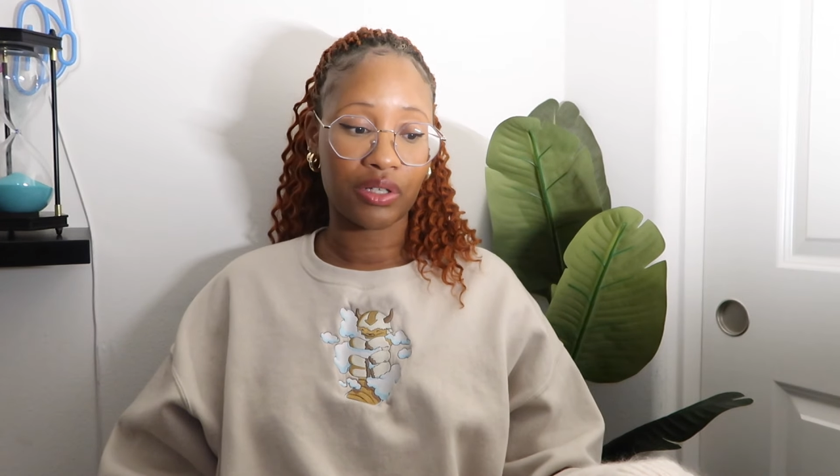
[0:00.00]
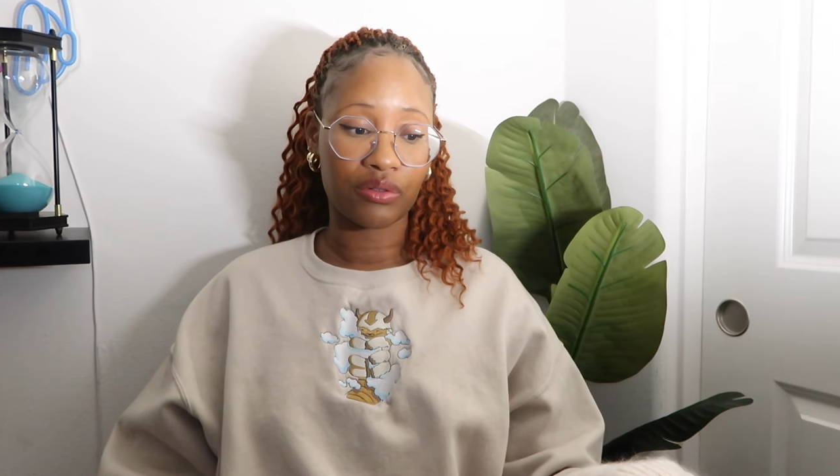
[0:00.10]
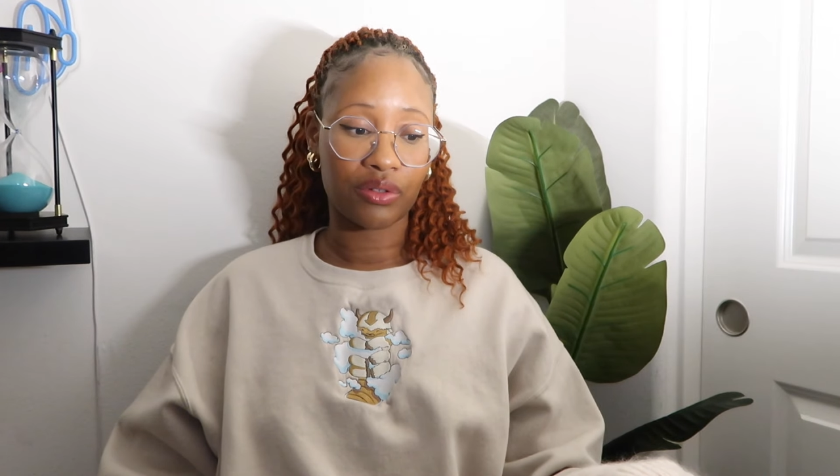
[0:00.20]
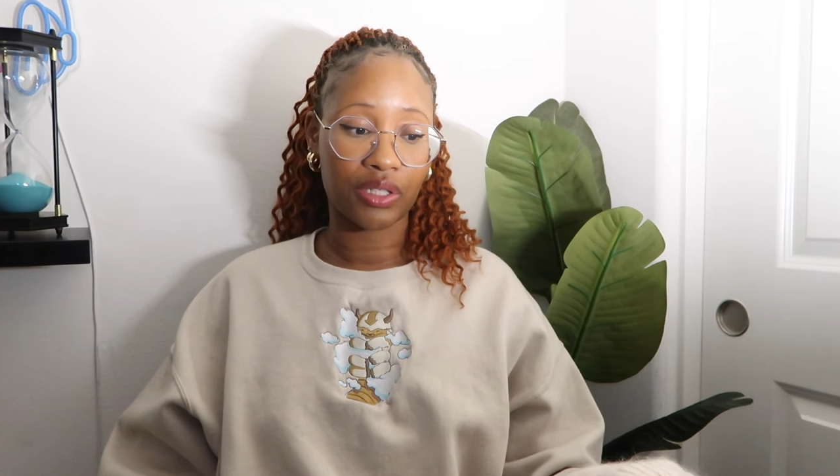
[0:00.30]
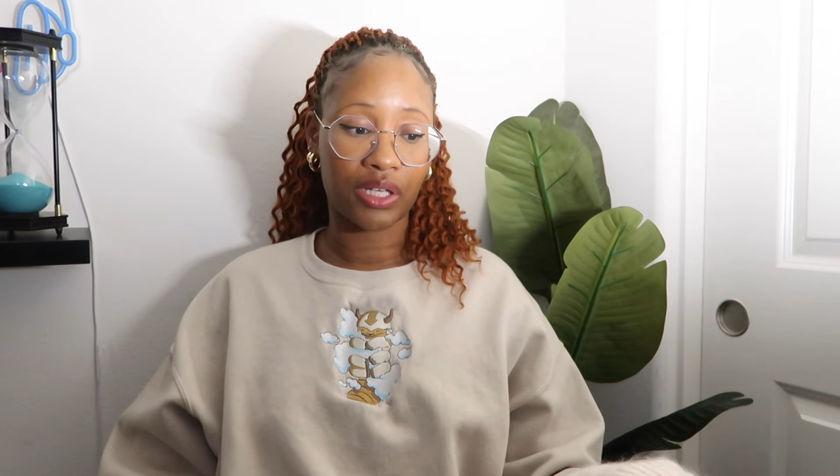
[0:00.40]
I
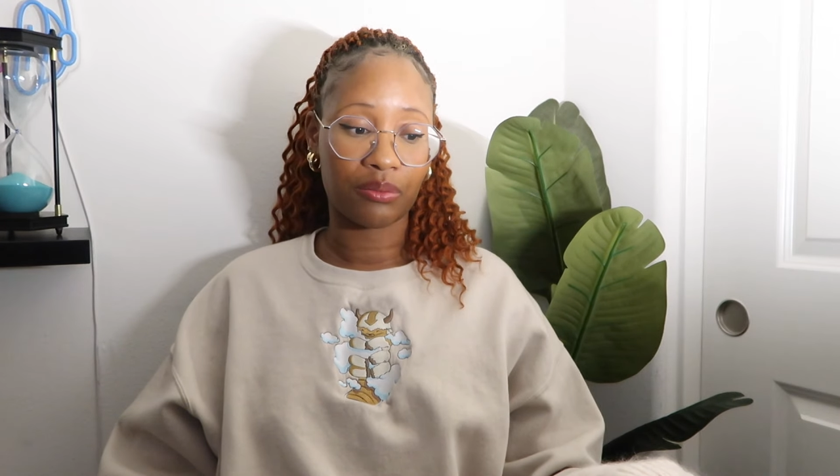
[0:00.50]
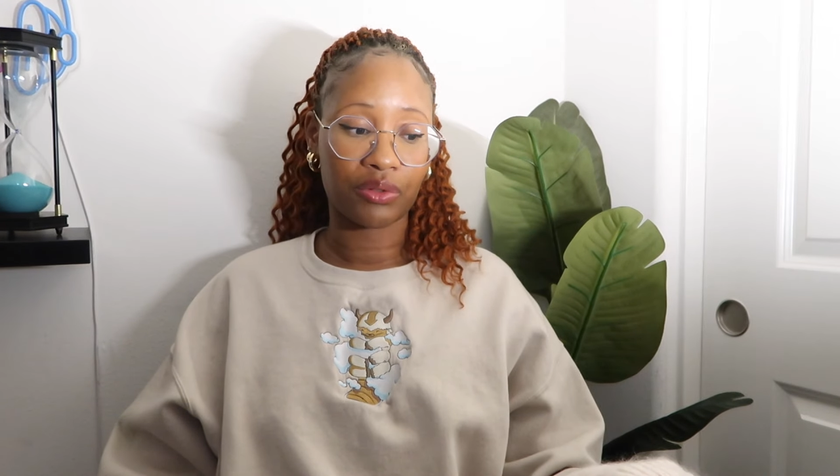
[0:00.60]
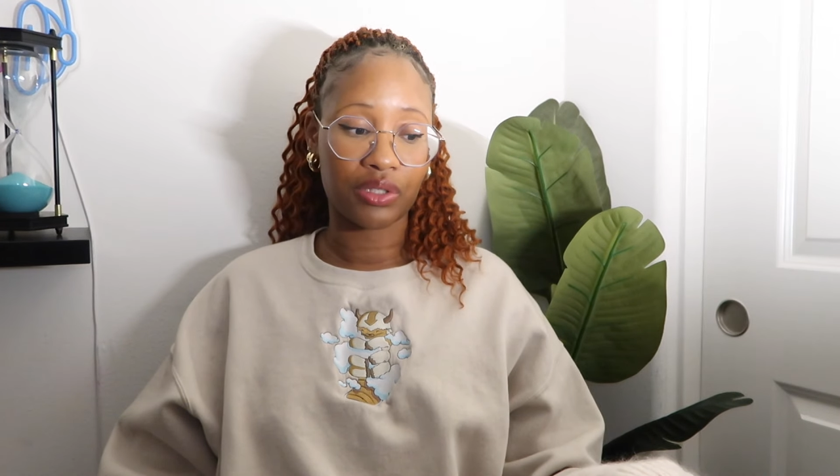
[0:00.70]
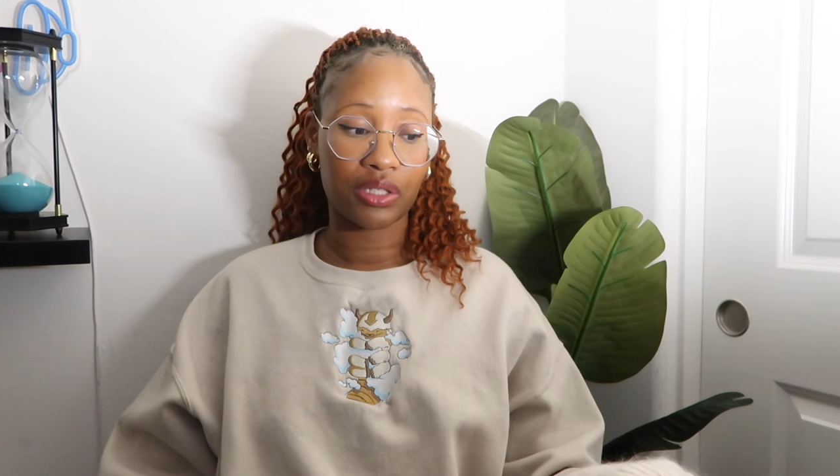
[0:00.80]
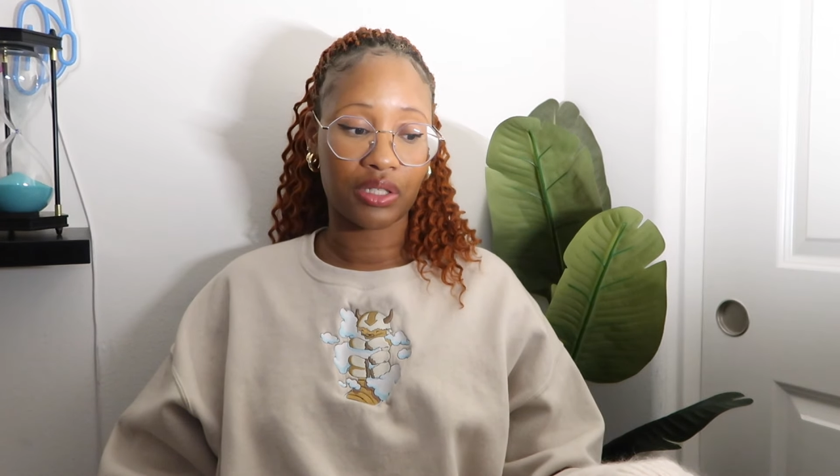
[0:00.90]
was only
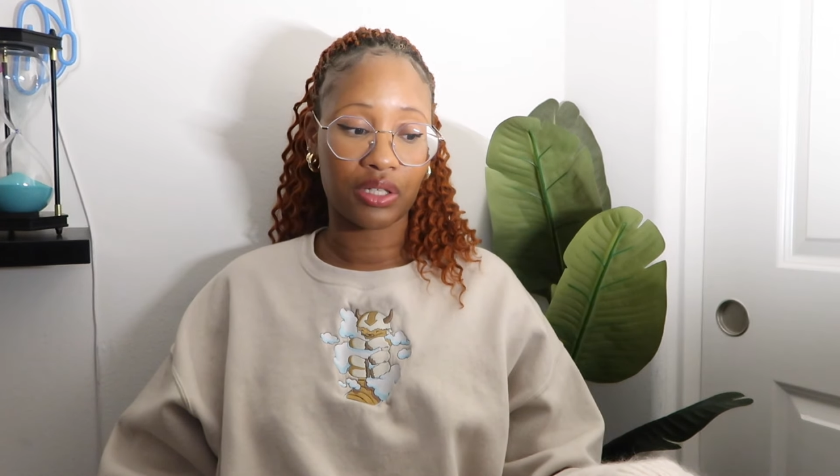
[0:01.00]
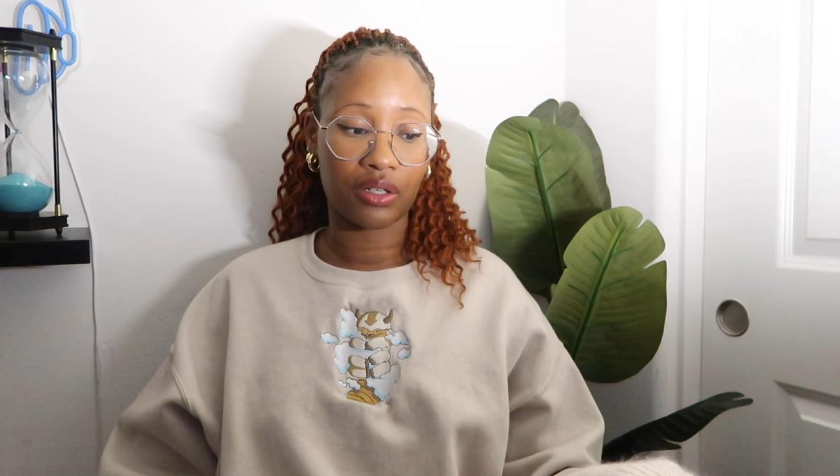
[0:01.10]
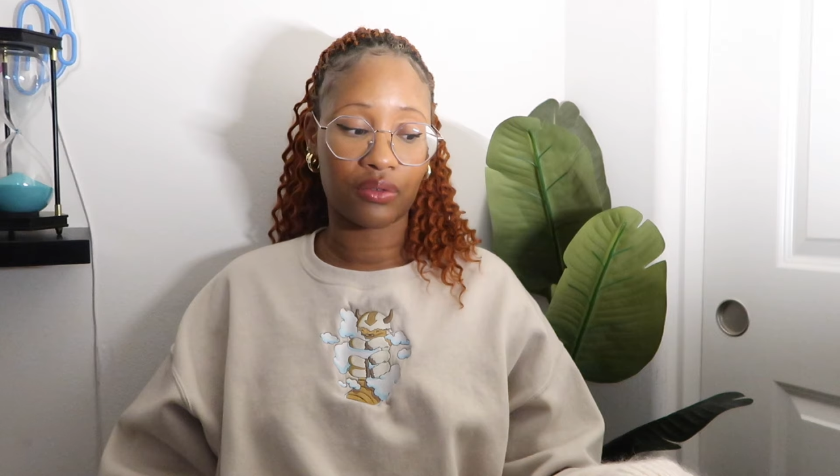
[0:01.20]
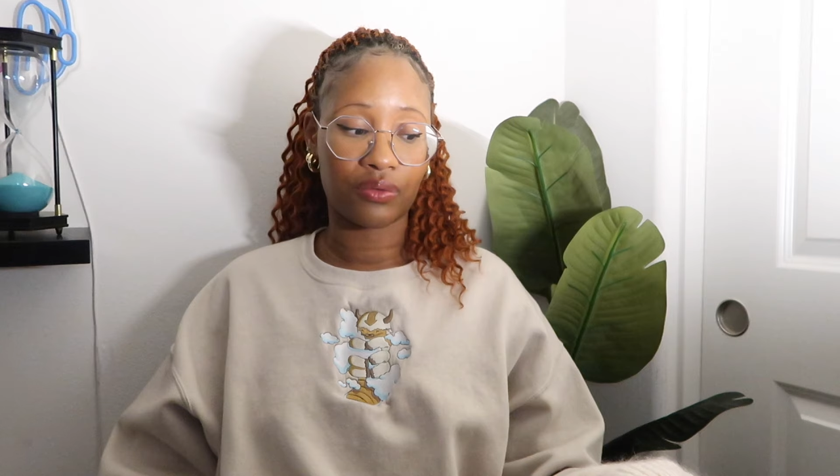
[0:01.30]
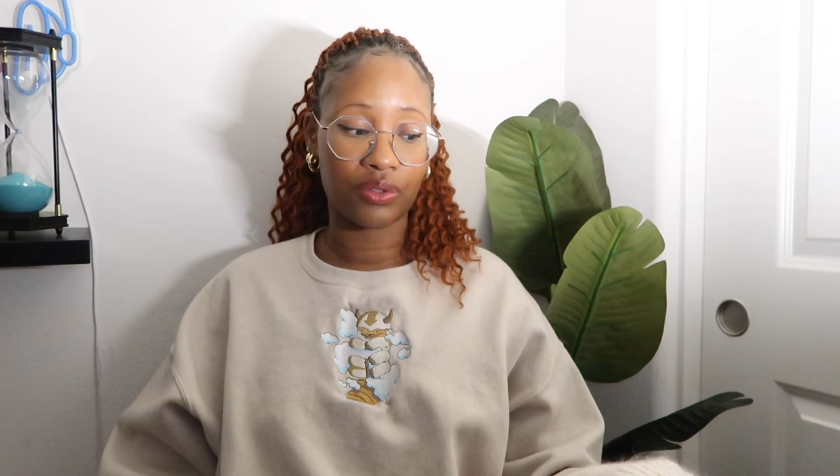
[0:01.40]
able to
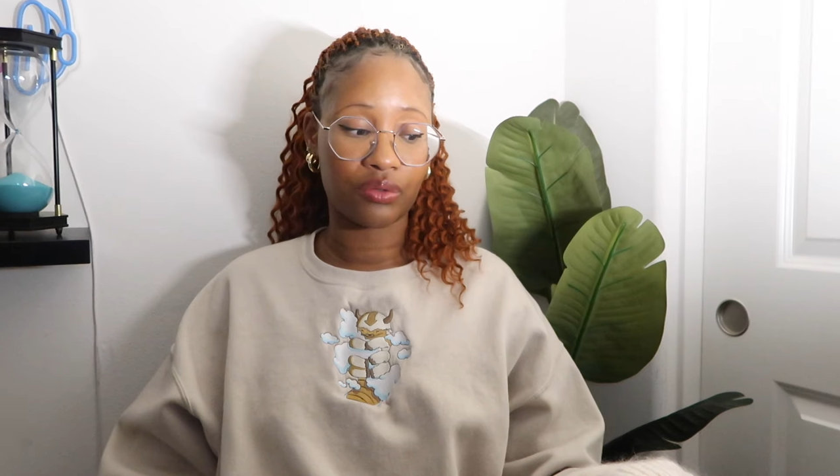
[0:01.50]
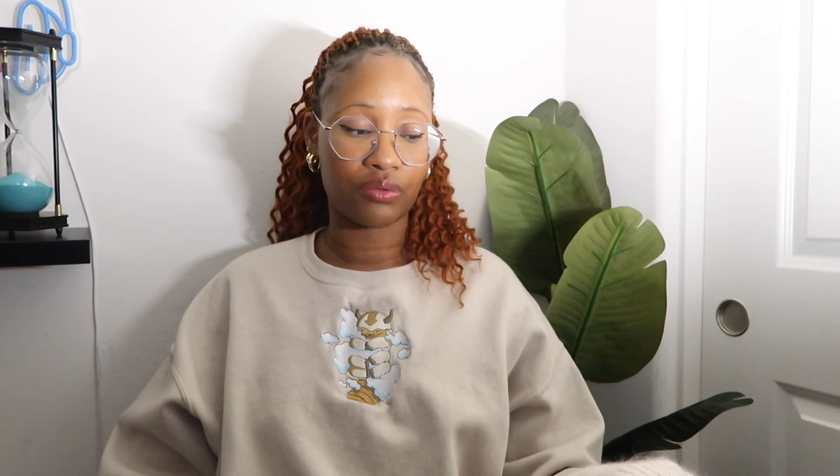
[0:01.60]
knit a few